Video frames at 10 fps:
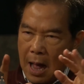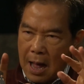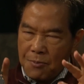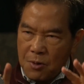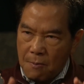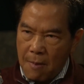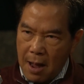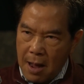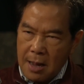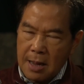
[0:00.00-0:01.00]
calm your
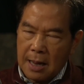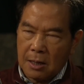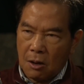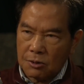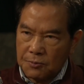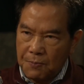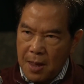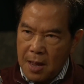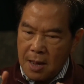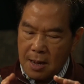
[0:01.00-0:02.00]
mind and not
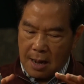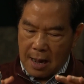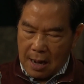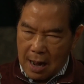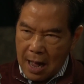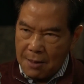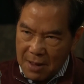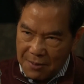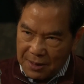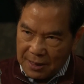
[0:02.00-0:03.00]
speak and calm
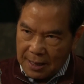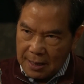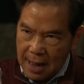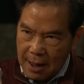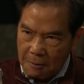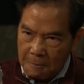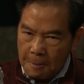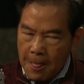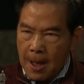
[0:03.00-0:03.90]
everything down